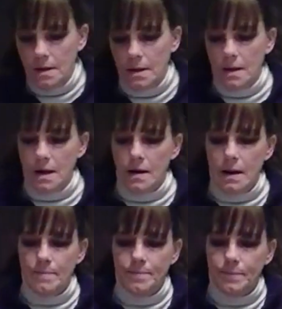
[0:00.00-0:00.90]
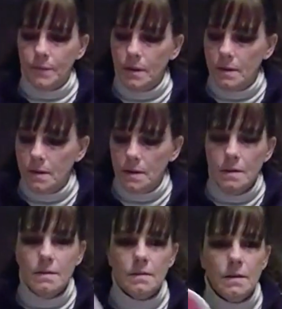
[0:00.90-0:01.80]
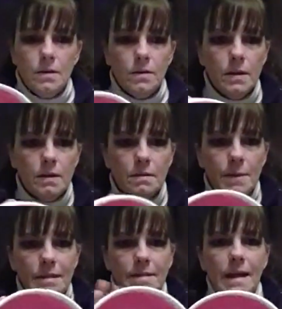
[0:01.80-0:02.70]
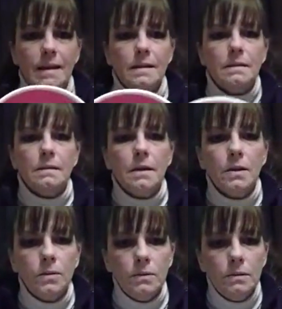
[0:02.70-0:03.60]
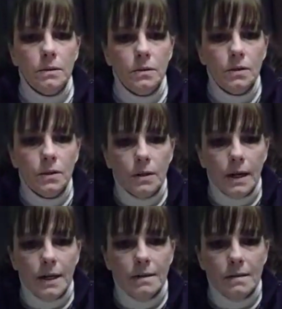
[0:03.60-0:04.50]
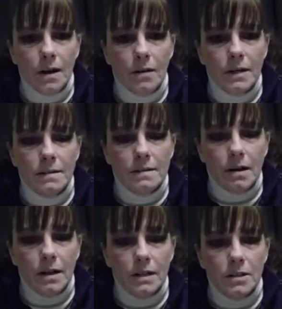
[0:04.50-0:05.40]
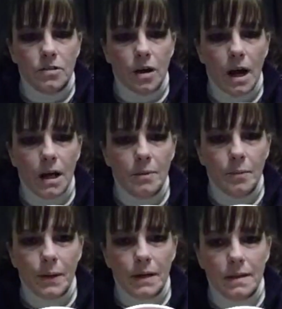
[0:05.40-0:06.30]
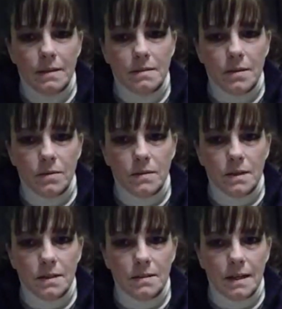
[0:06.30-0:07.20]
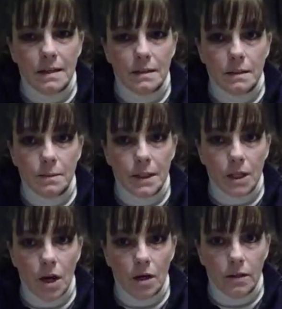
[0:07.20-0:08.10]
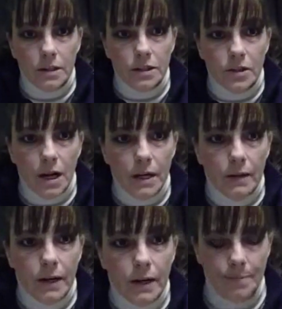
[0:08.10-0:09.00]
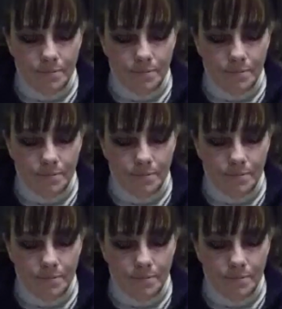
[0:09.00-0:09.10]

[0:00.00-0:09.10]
All right, so there's my second coat, and it's already starting to dry, but this coat's gonna take a little bit longer to dry, okay?